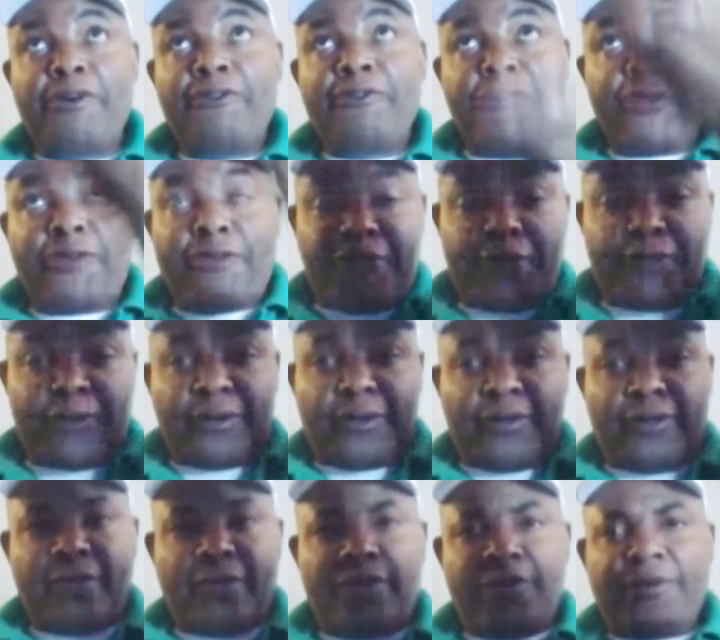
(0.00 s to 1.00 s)
fruitful,
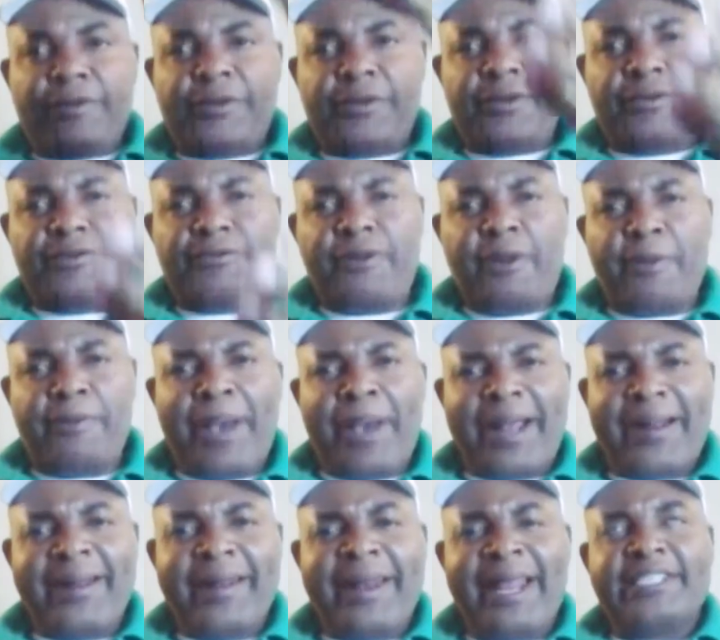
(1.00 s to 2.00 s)
from
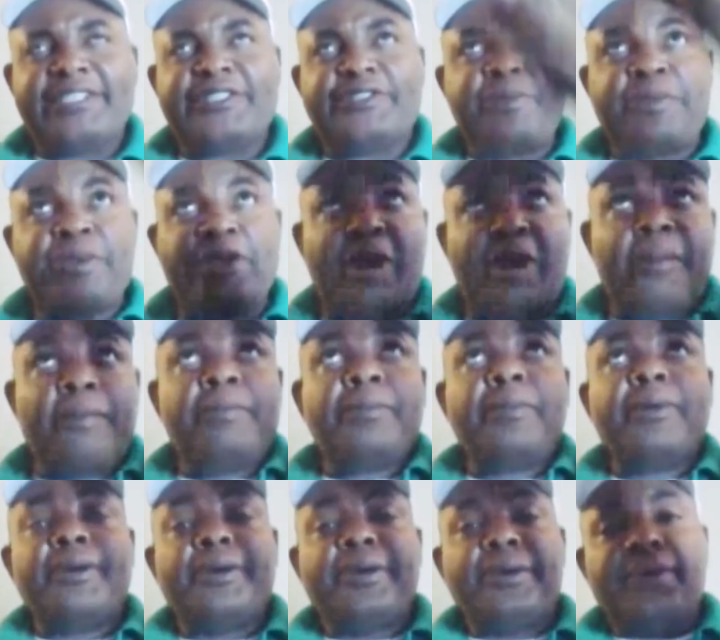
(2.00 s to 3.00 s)
barrenness to
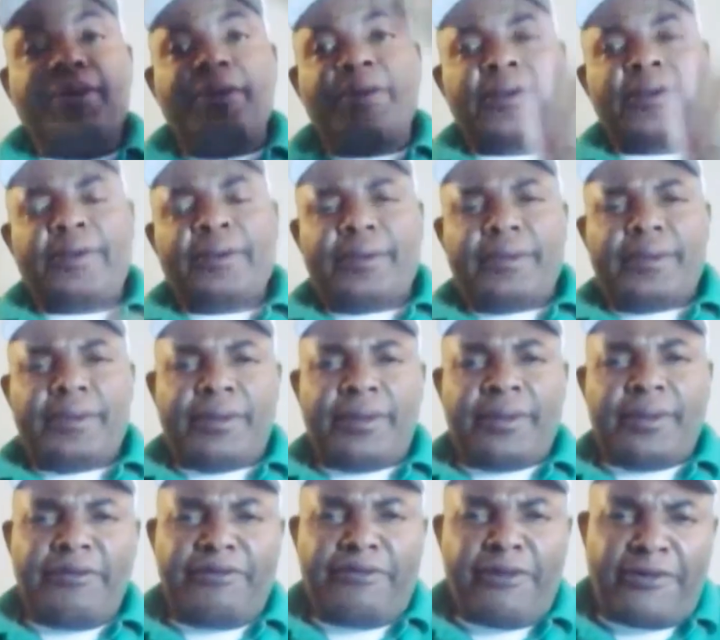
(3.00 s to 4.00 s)
become
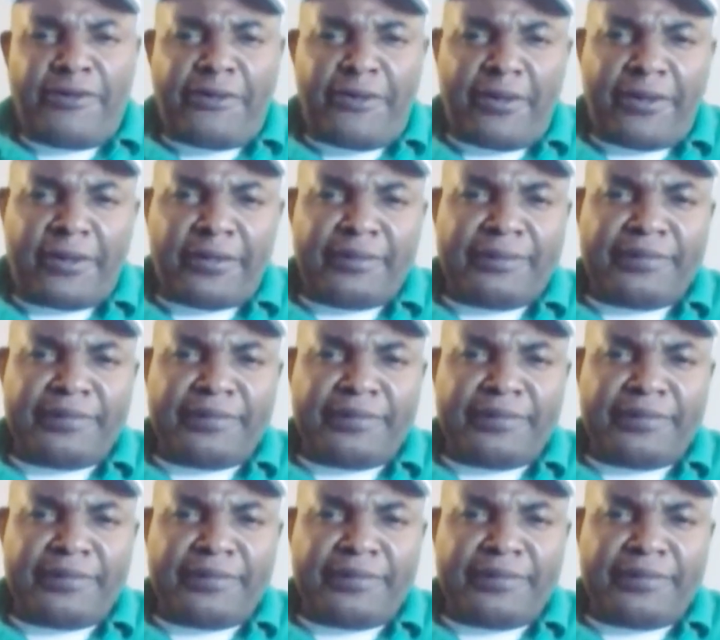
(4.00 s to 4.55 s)
fruitful.